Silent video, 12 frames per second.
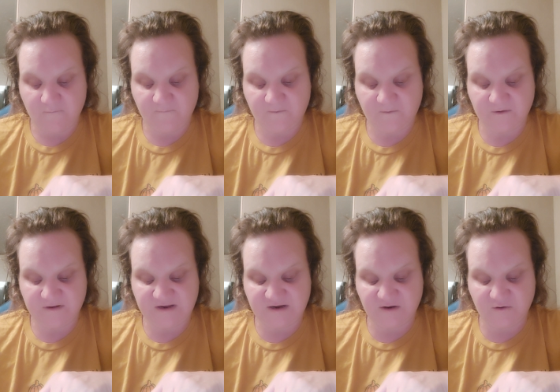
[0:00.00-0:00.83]
For
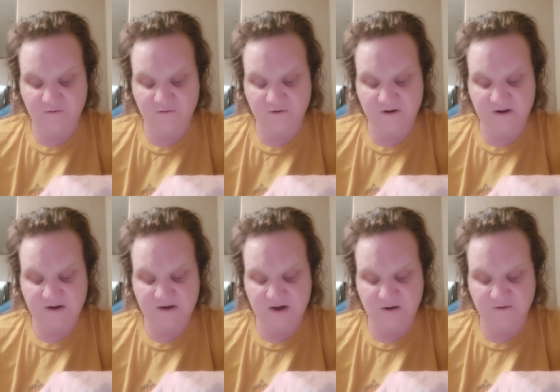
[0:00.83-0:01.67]
the Lord
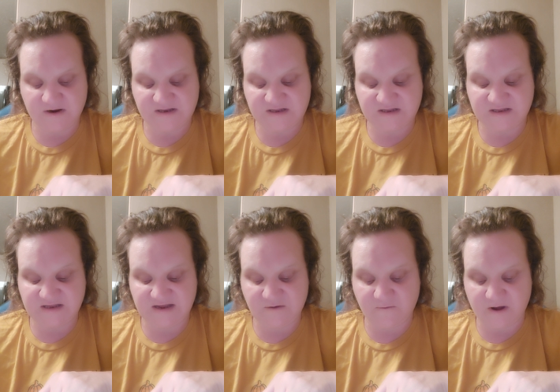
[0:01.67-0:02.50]
knoweth
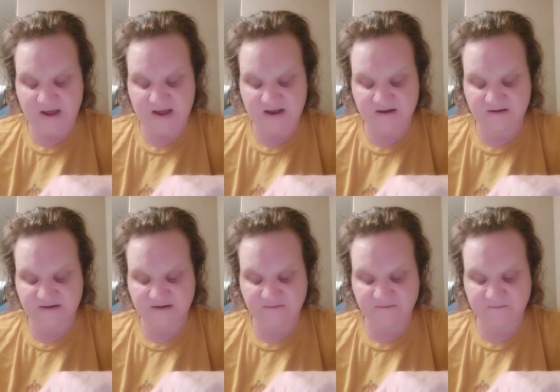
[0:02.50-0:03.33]
the way of
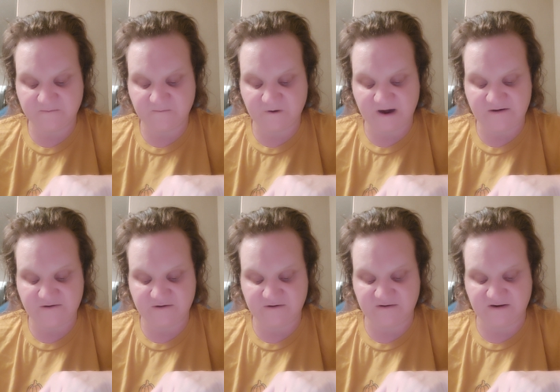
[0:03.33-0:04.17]
the
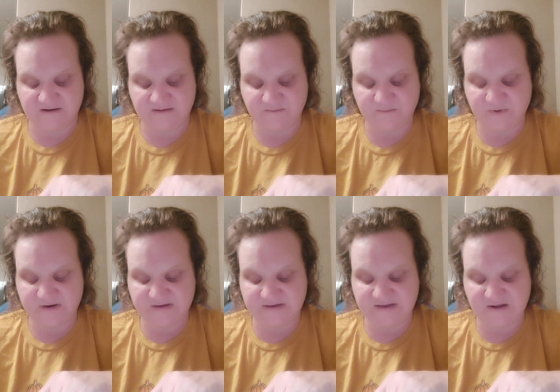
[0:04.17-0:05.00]
righteousness,
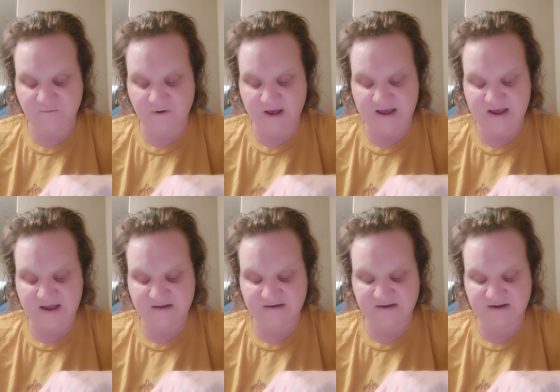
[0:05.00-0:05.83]
but the way
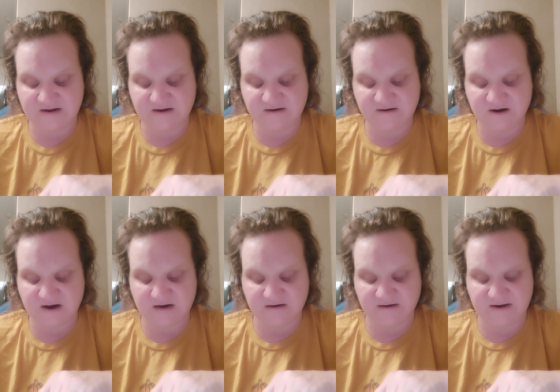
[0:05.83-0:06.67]
of the
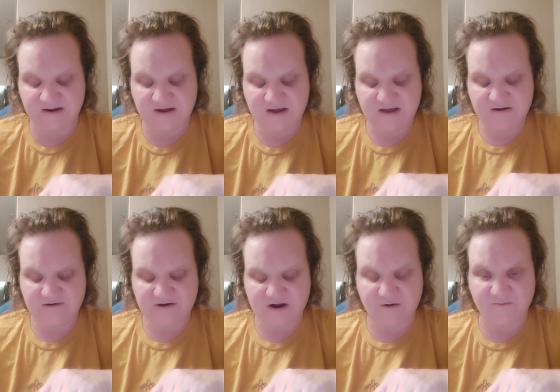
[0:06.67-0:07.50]
ungodly
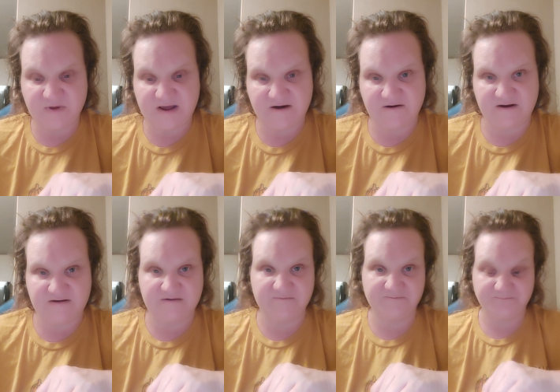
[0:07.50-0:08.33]
shall
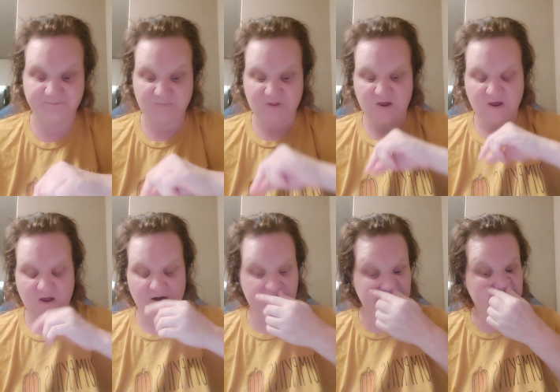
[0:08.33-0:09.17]
perish.
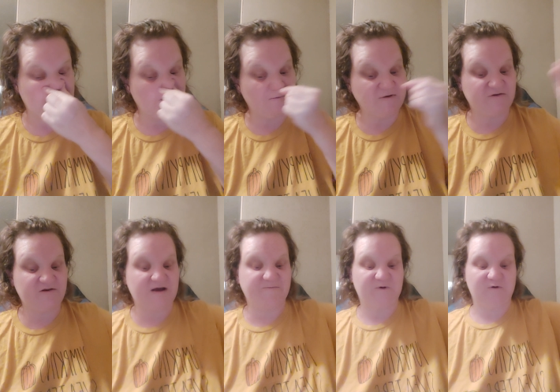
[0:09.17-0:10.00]
All right, that was
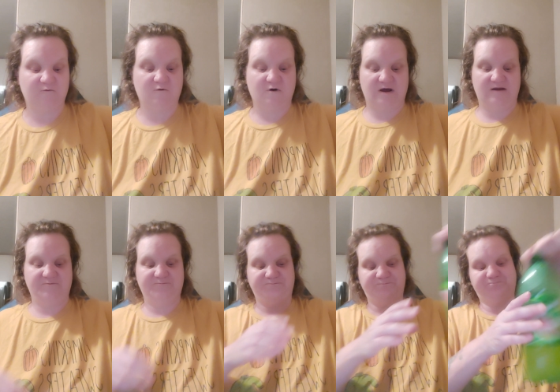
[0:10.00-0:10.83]
chapter 1
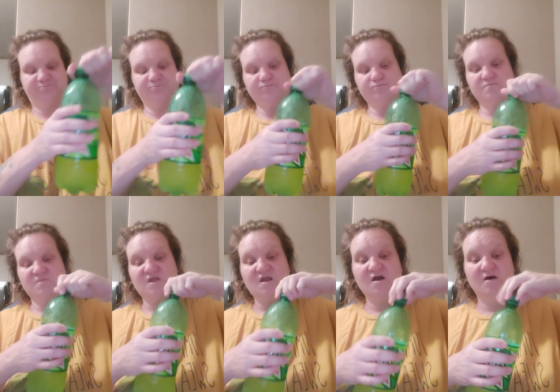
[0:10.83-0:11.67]

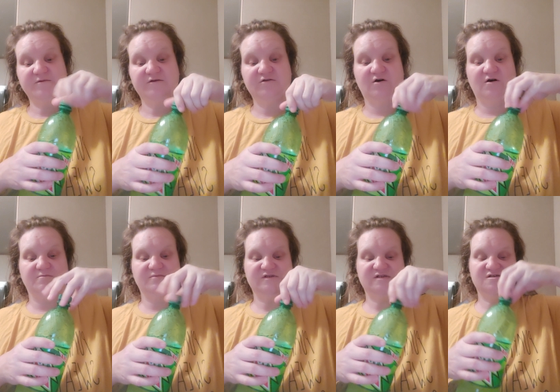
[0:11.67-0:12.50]
of
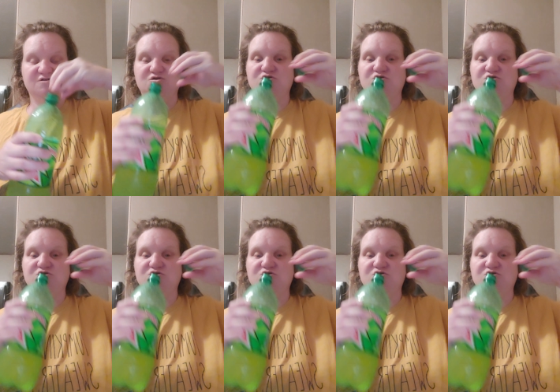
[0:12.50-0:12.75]
Psalms.